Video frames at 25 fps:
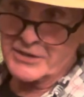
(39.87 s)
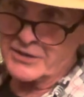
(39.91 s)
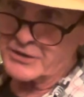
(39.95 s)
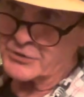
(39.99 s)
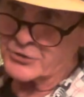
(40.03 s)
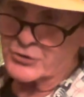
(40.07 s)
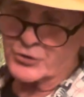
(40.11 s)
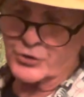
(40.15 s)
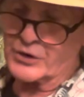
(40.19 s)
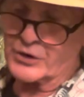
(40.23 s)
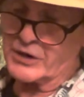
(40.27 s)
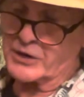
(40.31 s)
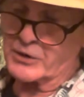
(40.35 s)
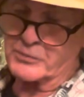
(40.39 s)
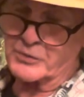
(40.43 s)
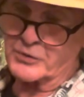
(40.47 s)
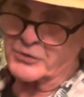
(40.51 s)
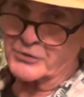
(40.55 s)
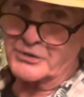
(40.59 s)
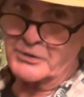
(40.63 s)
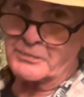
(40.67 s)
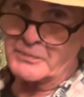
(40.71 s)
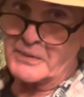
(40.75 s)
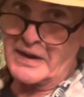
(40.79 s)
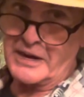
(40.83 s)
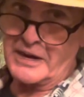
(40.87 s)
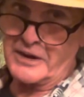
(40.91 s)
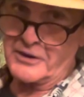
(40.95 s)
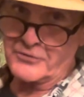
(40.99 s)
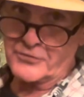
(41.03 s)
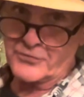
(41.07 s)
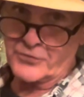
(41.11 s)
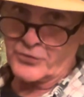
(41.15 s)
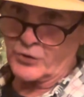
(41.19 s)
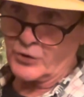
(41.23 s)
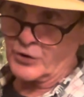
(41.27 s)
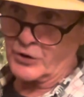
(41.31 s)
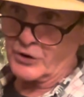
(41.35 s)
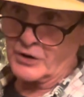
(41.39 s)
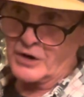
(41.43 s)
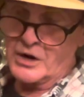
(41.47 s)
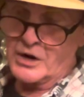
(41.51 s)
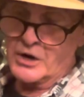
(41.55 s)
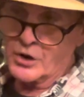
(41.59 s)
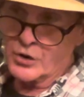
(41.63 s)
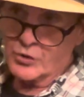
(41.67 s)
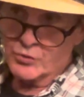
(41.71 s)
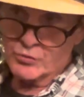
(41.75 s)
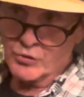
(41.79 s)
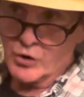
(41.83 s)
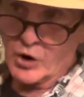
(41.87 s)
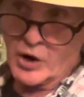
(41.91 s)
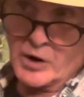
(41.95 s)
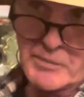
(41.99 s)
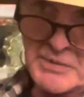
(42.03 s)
incredible demand for raw